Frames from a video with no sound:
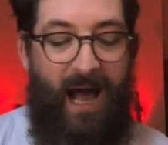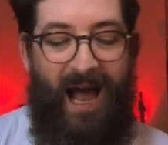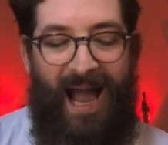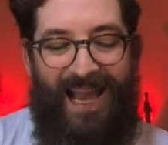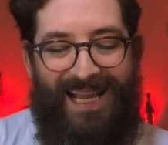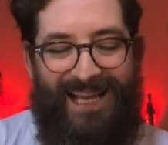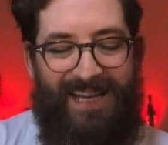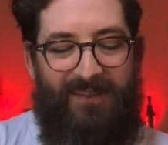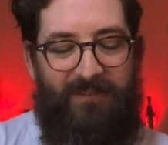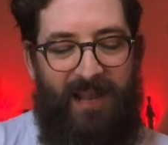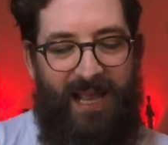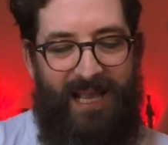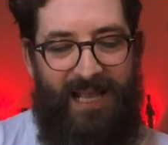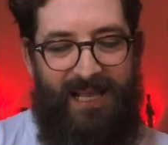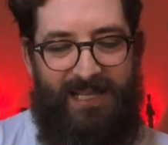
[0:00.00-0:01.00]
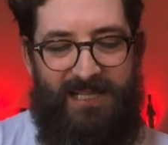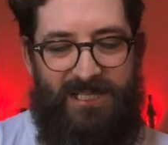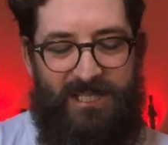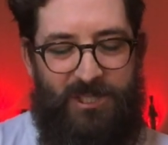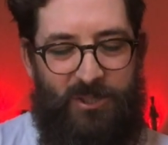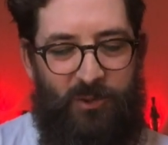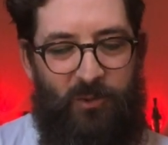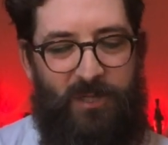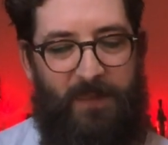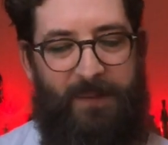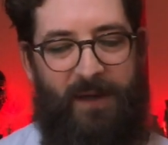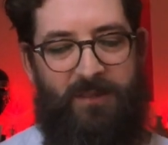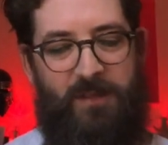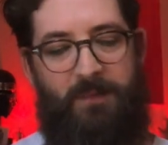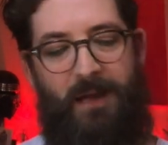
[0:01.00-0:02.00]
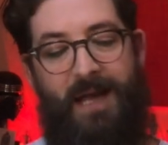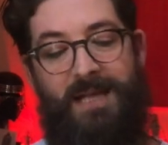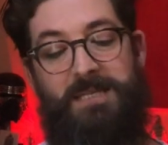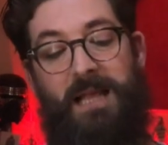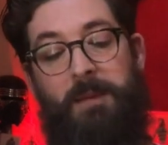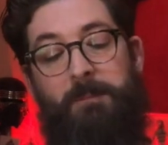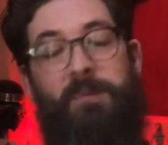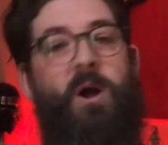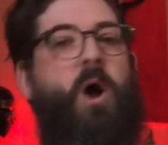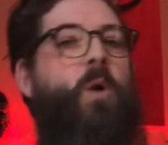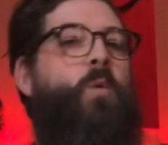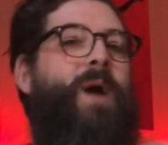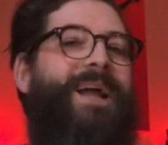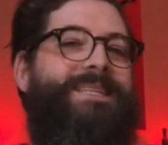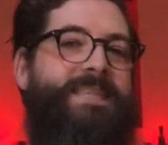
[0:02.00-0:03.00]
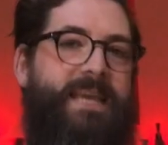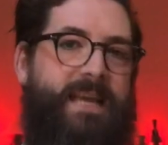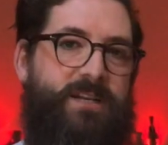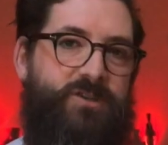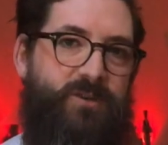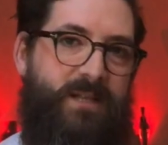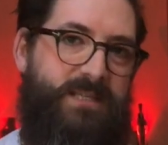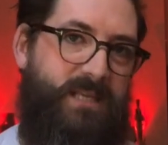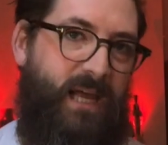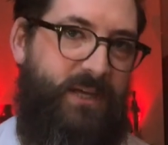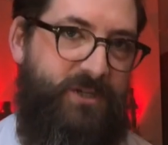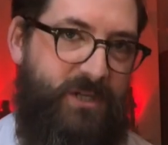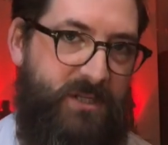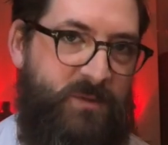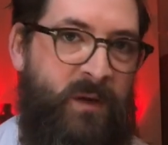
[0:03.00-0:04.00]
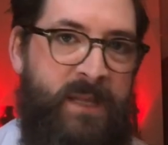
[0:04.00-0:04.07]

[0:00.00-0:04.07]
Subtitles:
I kind of like to talk about them as like poetic translations.